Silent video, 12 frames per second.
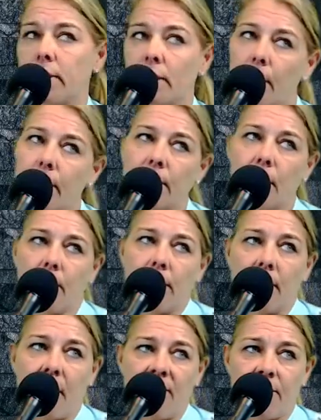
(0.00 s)
love me, love me,
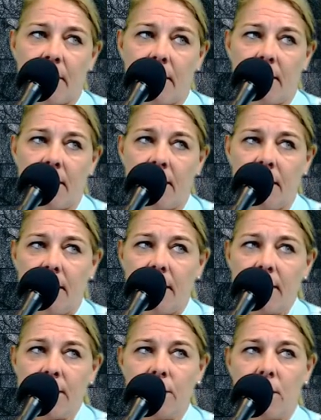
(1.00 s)
love me,
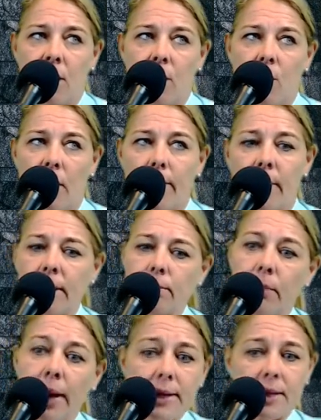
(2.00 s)
and
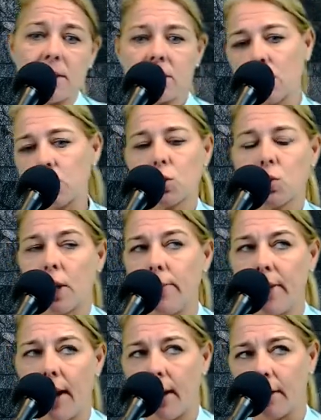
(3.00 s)
my kids don't scream
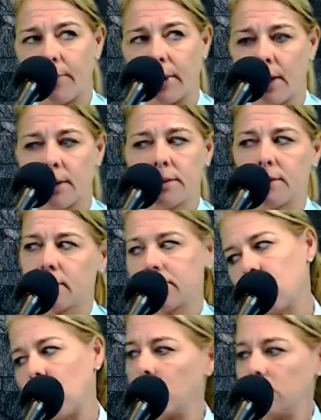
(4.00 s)
that because,
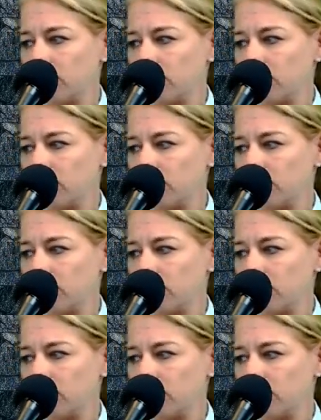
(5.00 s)
well,